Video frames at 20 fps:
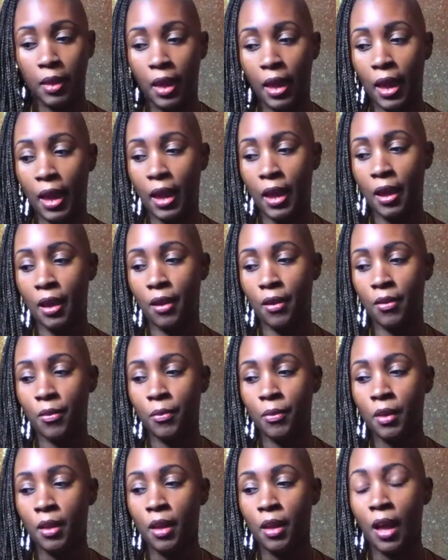And
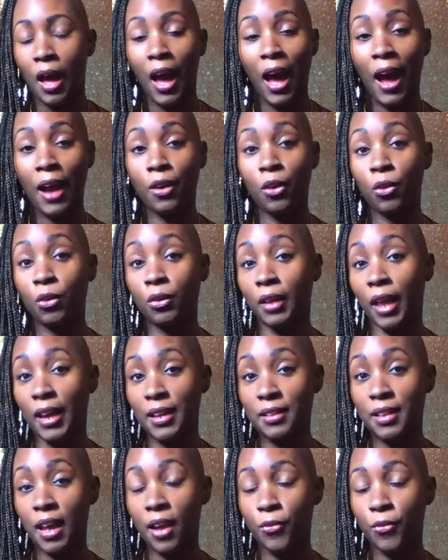I don't like
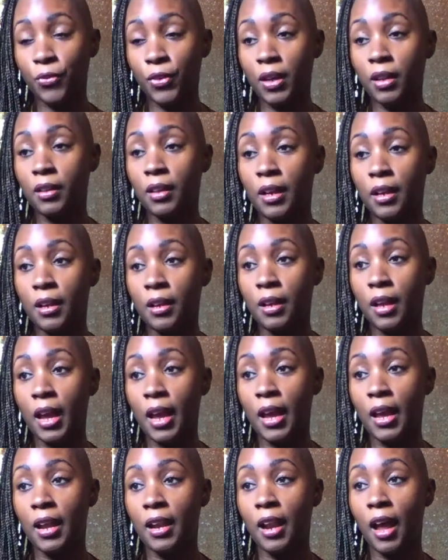that feeling,
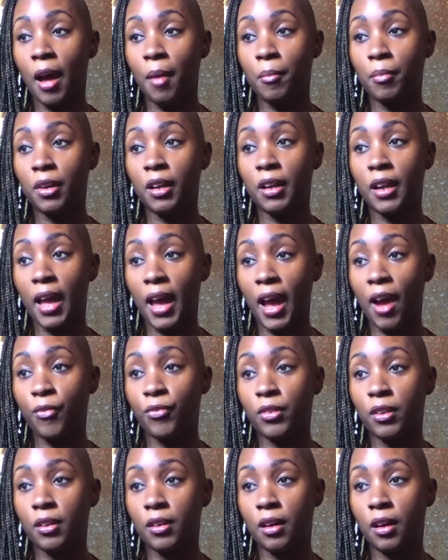and I'm gonna have
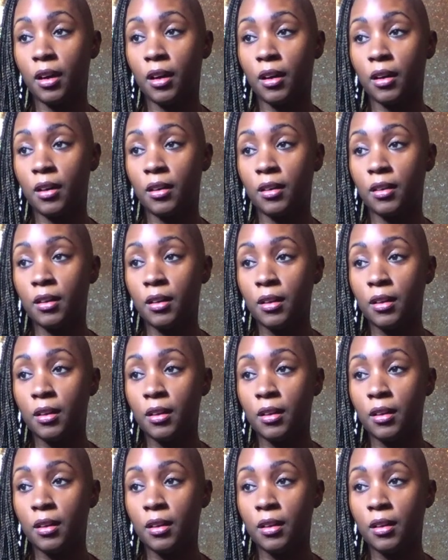to